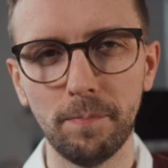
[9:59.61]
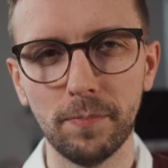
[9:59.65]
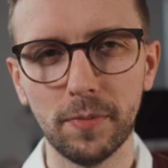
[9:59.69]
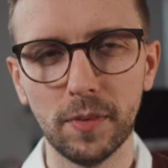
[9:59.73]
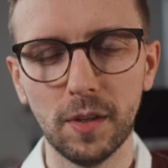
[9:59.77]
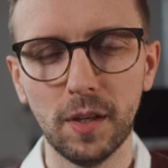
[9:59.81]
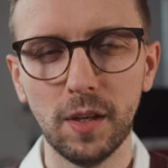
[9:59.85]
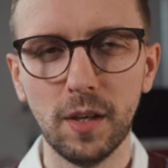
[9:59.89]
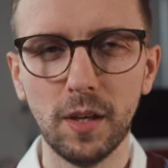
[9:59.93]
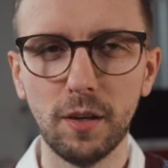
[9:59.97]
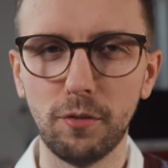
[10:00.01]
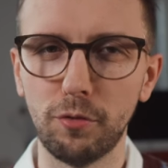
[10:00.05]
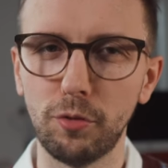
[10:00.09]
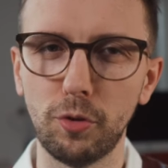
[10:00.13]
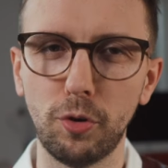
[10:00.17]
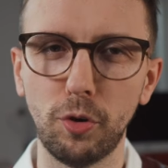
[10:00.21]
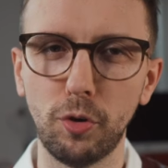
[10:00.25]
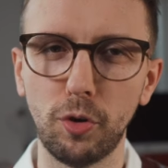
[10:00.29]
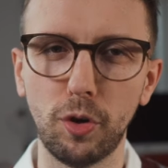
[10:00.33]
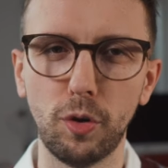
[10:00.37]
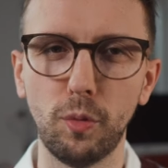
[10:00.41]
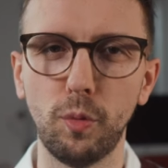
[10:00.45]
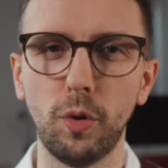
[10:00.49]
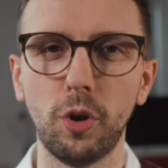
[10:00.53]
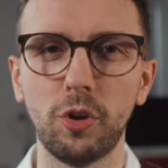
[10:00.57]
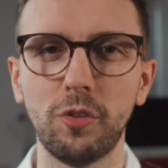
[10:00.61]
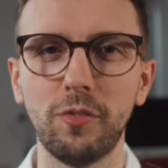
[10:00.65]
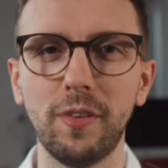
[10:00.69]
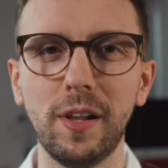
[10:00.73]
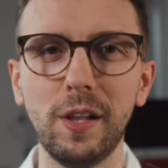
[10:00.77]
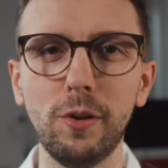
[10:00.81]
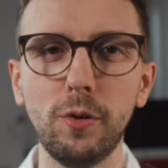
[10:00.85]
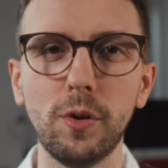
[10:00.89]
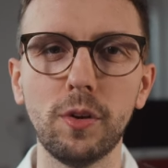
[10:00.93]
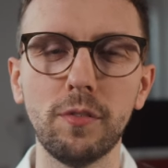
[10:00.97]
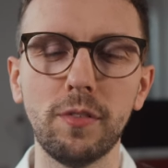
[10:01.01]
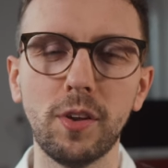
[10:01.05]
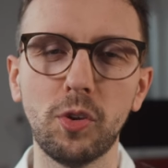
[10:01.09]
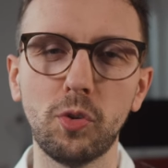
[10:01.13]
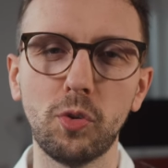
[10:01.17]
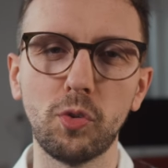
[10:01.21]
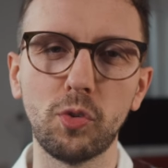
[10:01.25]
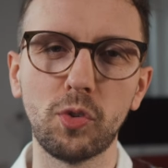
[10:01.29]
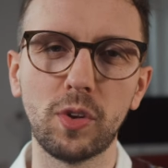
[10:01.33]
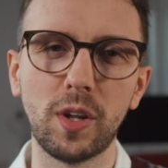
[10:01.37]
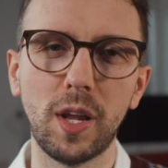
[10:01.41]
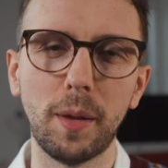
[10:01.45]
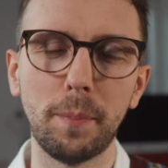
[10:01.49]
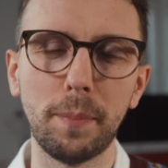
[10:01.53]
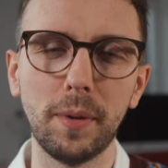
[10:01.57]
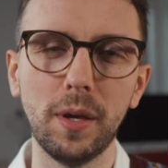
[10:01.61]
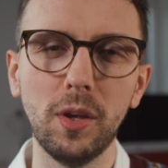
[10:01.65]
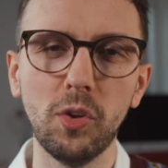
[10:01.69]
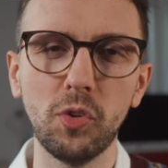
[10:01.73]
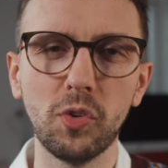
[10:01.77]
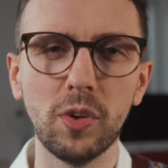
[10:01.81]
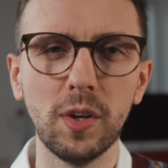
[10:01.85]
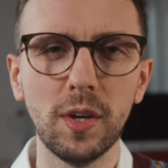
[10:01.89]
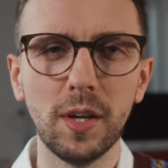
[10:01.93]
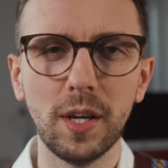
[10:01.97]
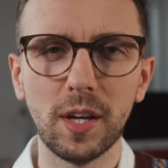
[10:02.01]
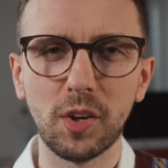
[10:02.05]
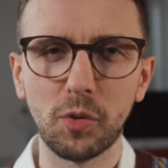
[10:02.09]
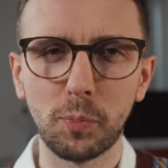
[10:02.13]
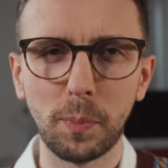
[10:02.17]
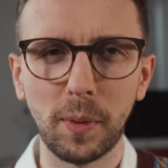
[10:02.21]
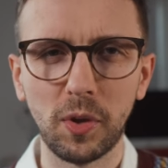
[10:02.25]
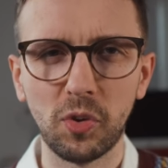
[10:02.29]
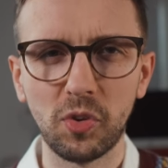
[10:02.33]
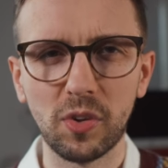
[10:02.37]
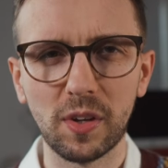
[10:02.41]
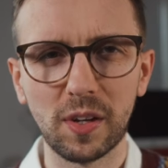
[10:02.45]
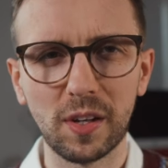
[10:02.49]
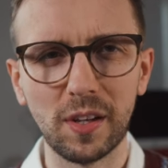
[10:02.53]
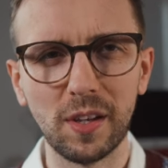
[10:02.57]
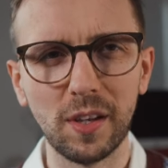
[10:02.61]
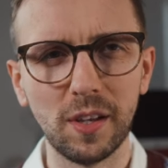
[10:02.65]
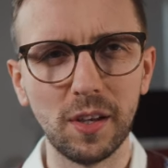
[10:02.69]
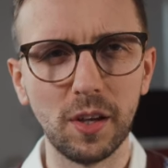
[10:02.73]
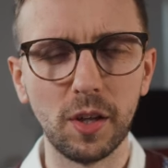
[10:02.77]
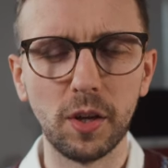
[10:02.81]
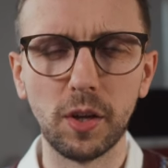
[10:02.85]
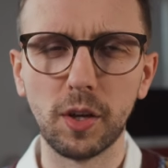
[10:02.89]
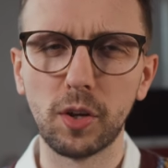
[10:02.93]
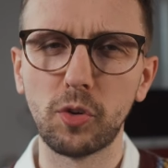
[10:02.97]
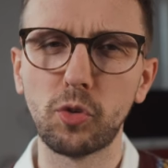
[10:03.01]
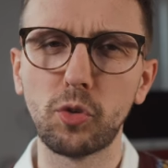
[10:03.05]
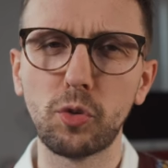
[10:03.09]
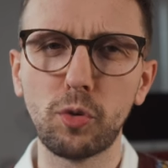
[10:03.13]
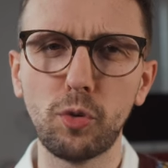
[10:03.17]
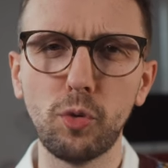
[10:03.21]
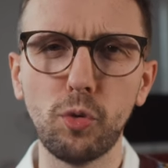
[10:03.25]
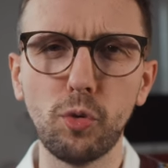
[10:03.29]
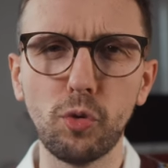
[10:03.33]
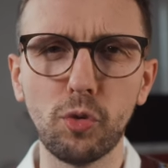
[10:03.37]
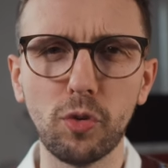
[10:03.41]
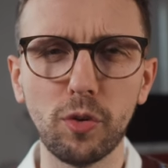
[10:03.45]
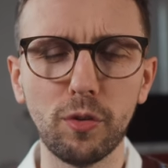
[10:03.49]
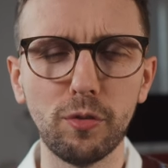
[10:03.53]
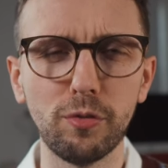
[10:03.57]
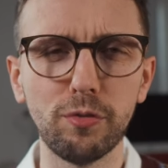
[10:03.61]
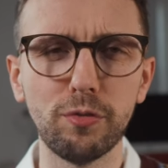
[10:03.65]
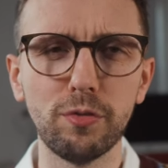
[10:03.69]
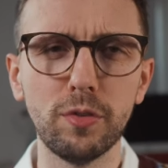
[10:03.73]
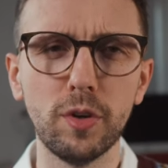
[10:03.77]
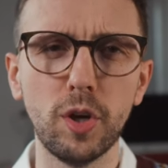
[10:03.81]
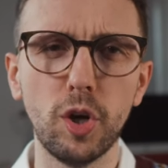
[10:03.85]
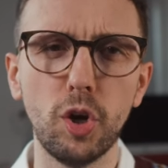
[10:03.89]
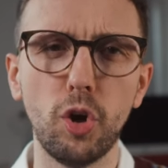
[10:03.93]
If you don't know what Value Investors Club is, it's basically an exclusive